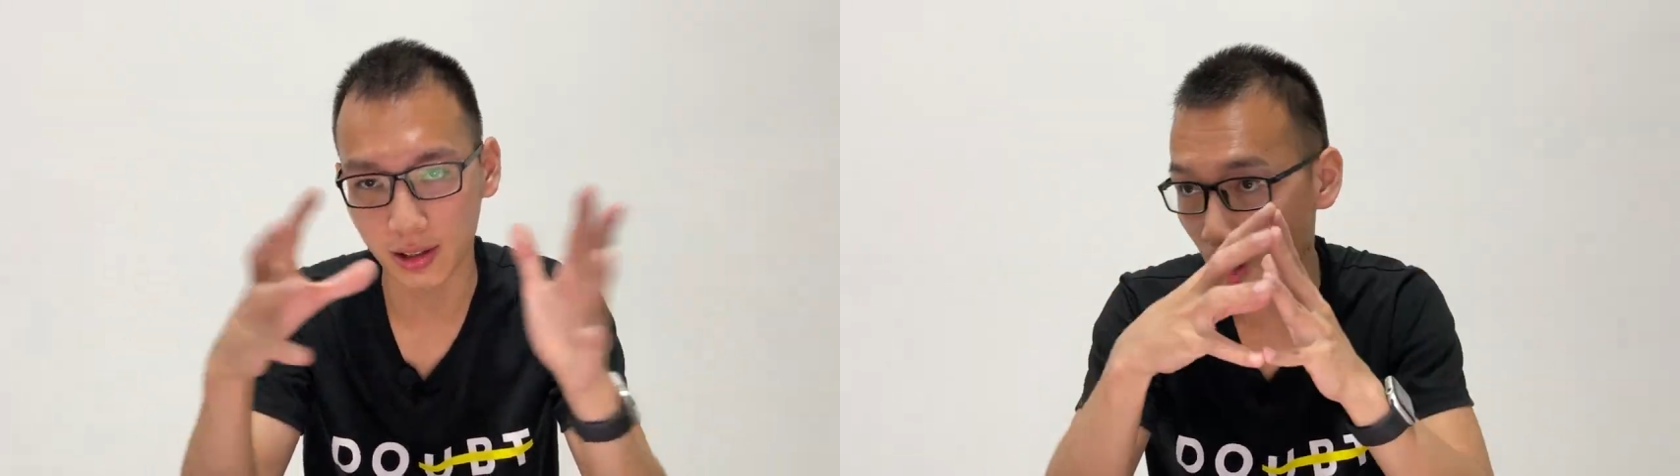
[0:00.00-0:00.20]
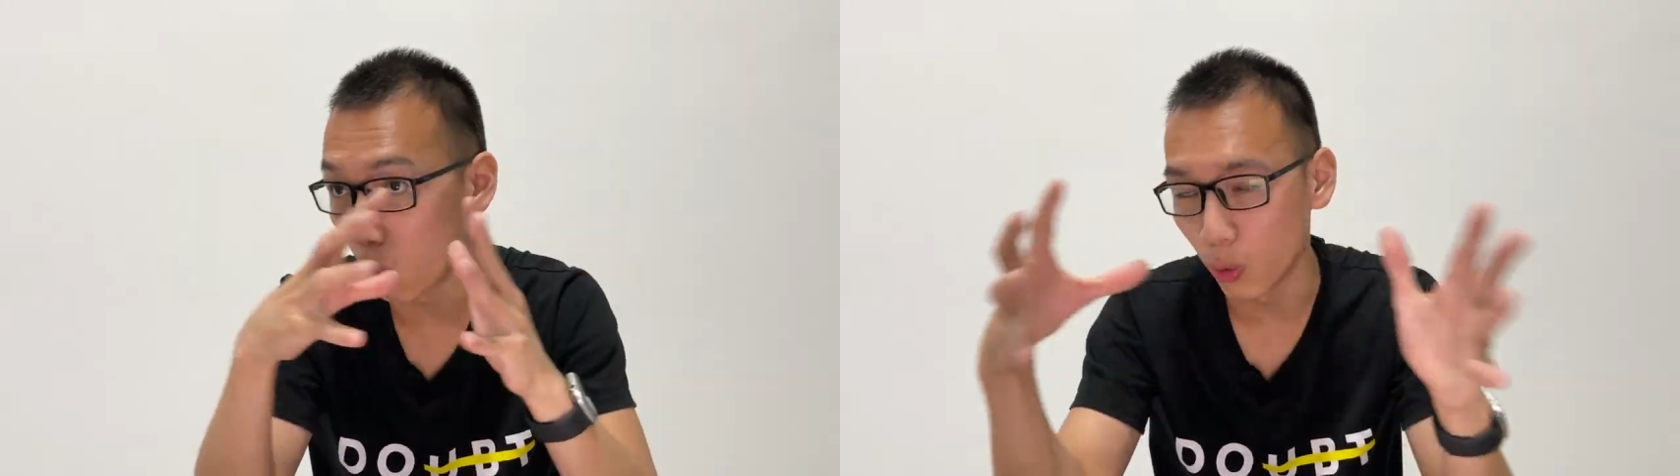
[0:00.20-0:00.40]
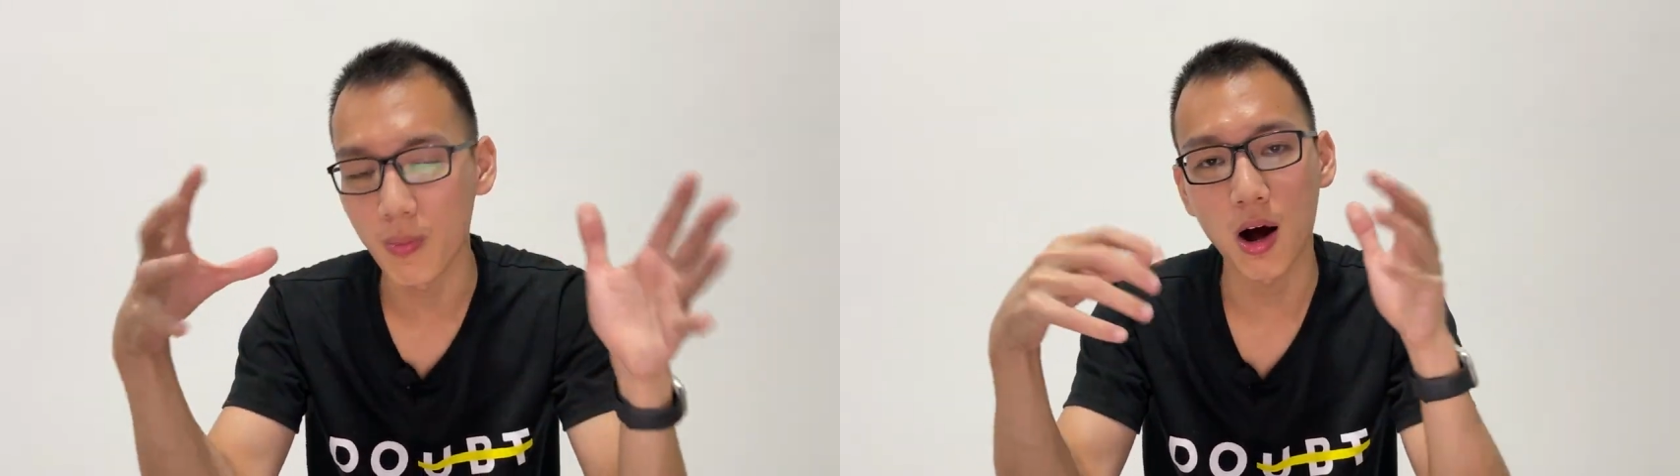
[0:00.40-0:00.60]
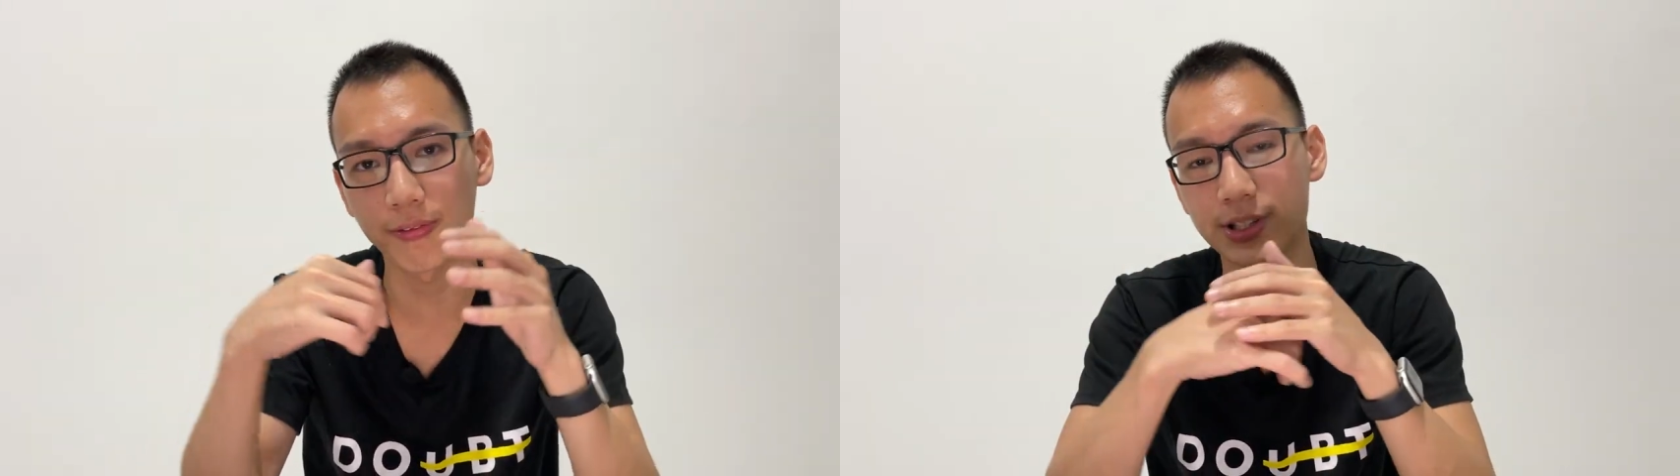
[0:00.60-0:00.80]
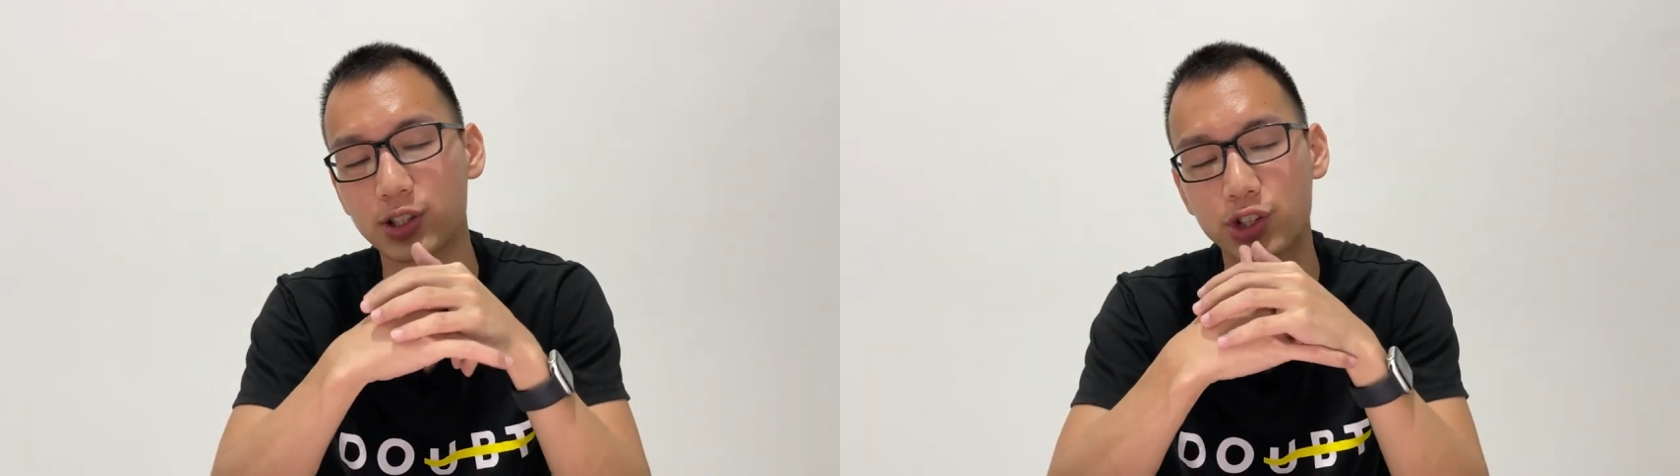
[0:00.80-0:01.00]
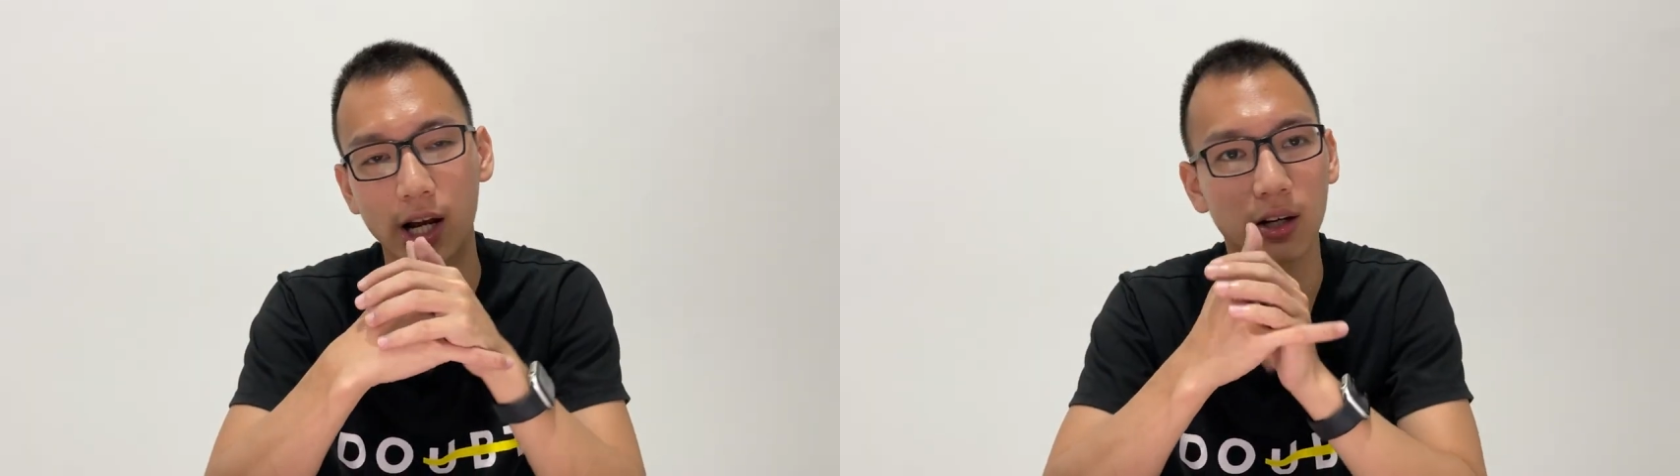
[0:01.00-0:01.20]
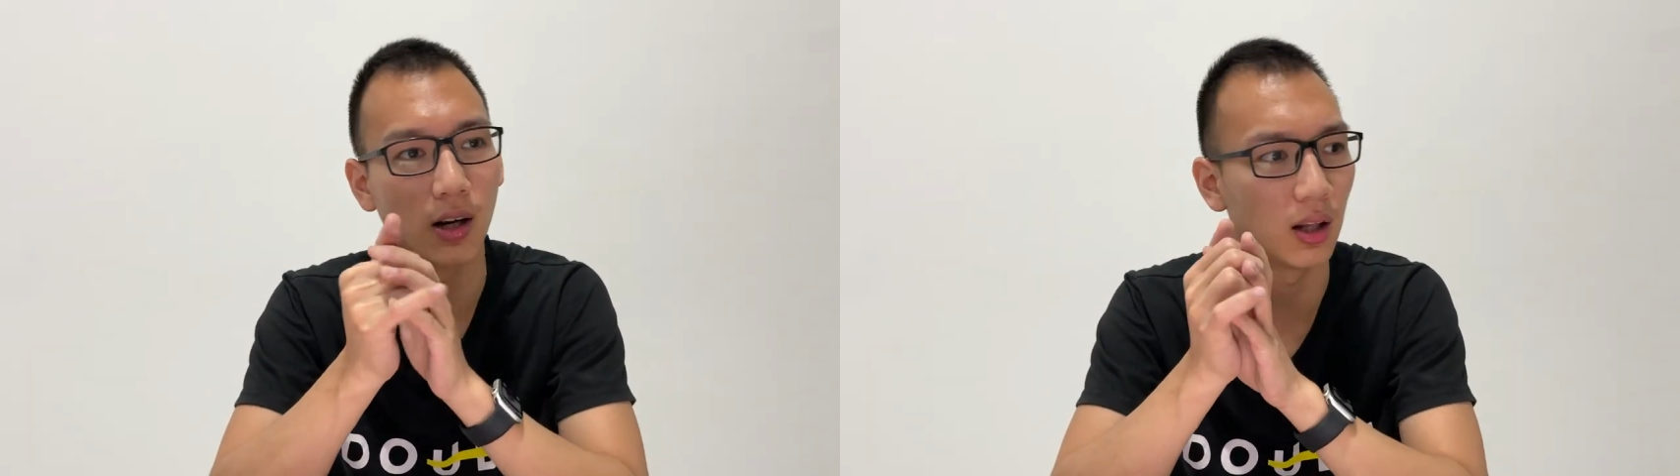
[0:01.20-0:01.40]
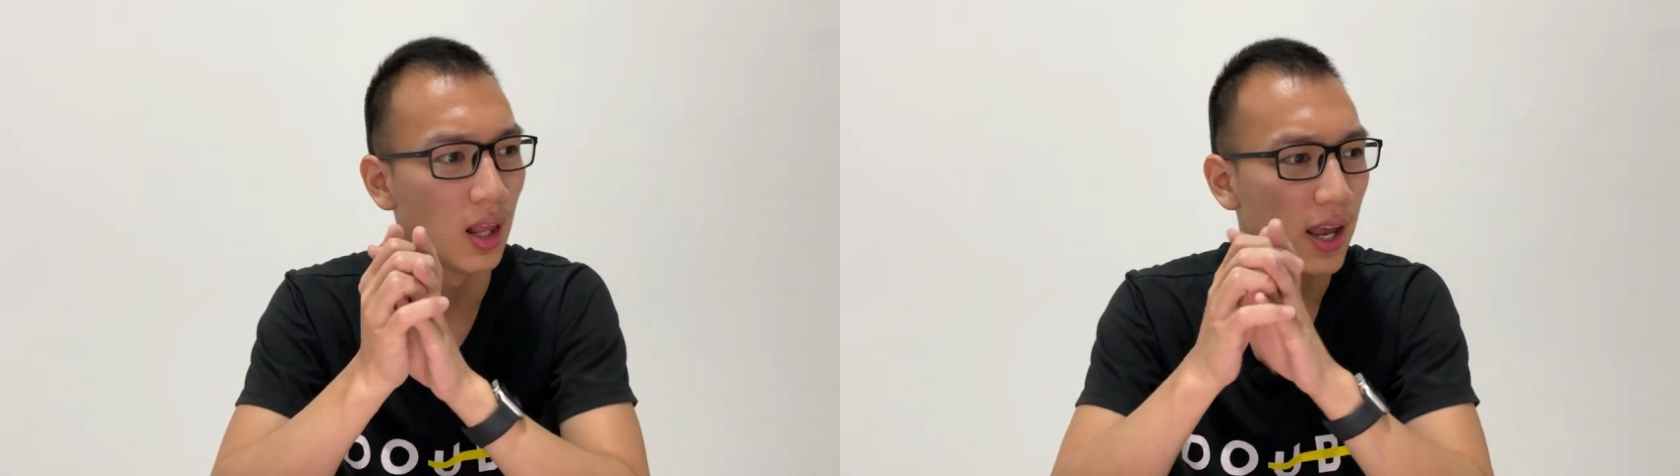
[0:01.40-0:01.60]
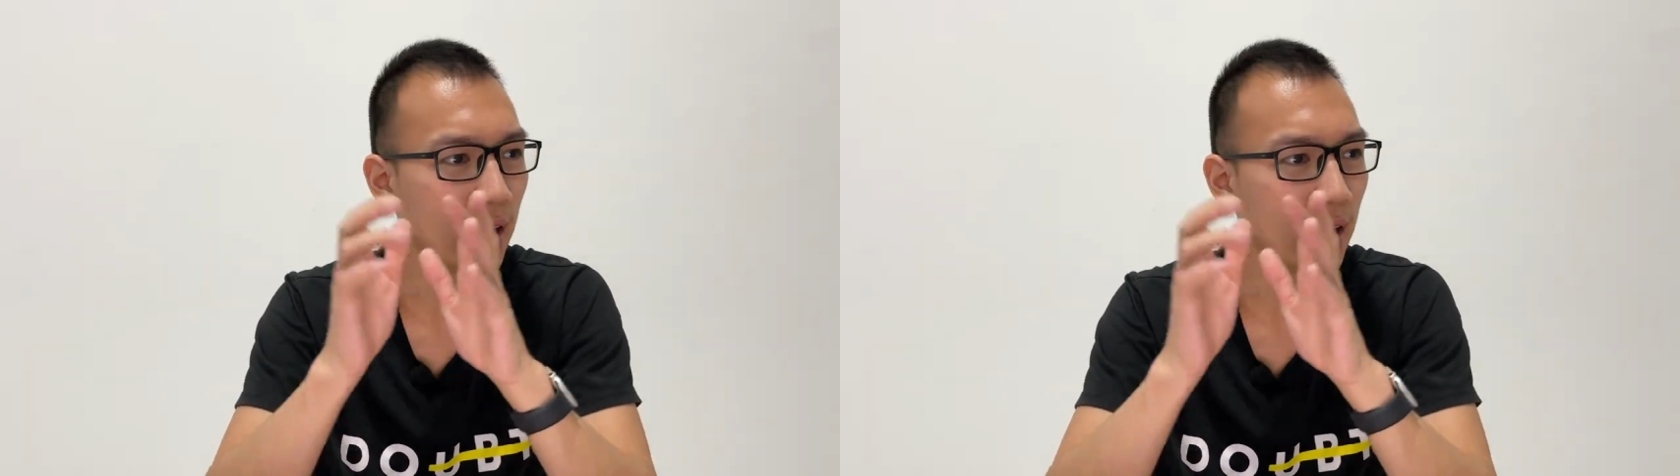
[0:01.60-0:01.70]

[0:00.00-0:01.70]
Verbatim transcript: the home office in general,